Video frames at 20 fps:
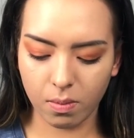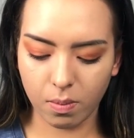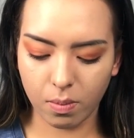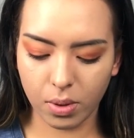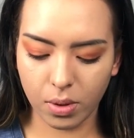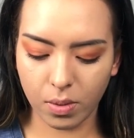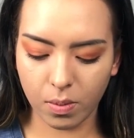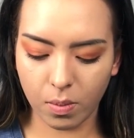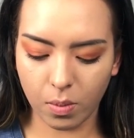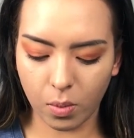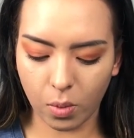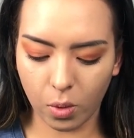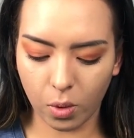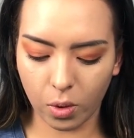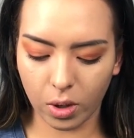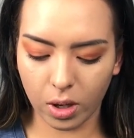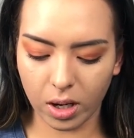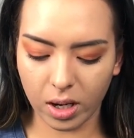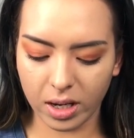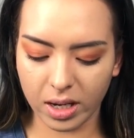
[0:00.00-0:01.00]
put
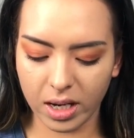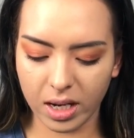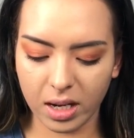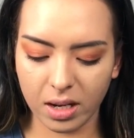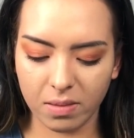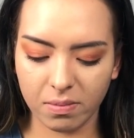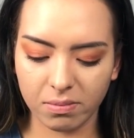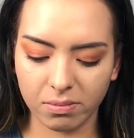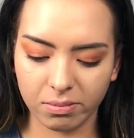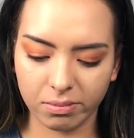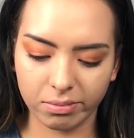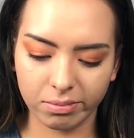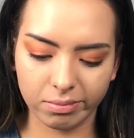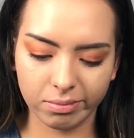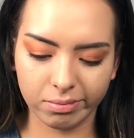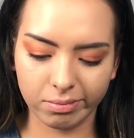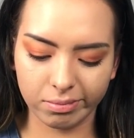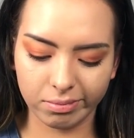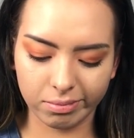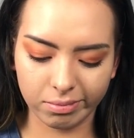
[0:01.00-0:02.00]
more on it.
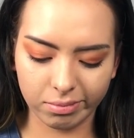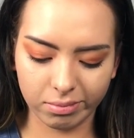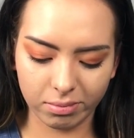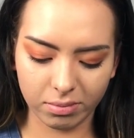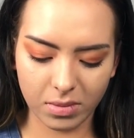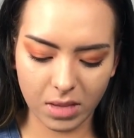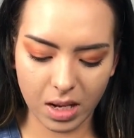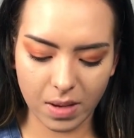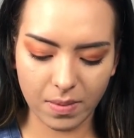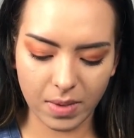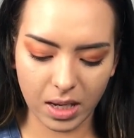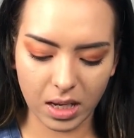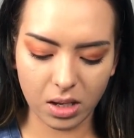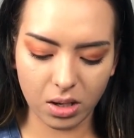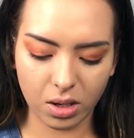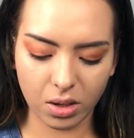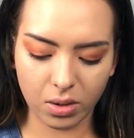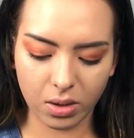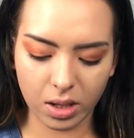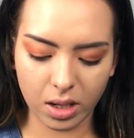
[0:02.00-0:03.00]
I mean,
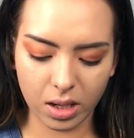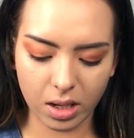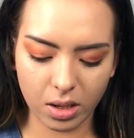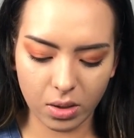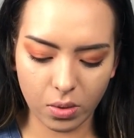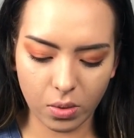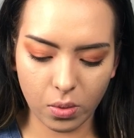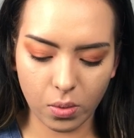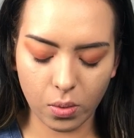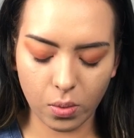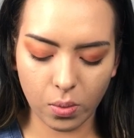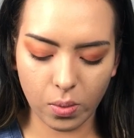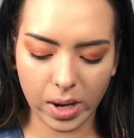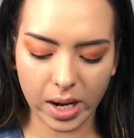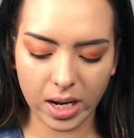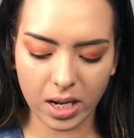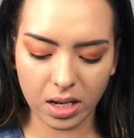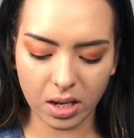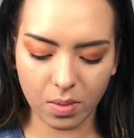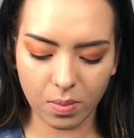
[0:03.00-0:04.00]
you can
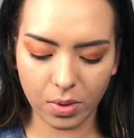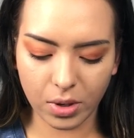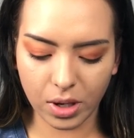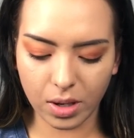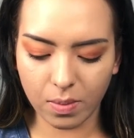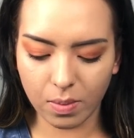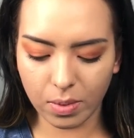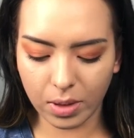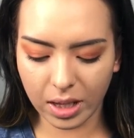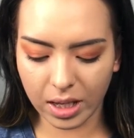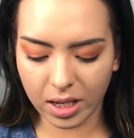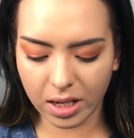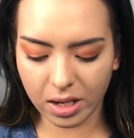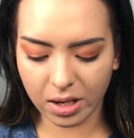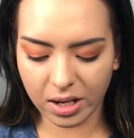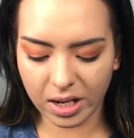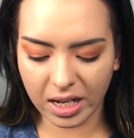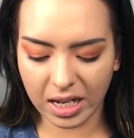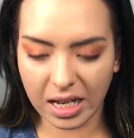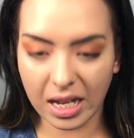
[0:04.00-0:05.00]
wet in your beauty
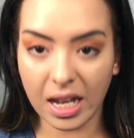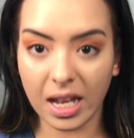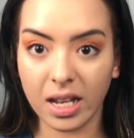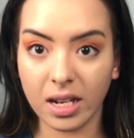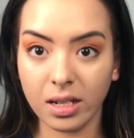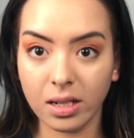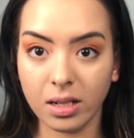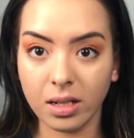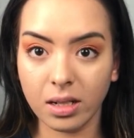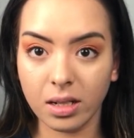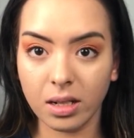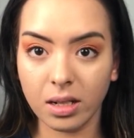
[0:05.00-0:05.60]
blender again,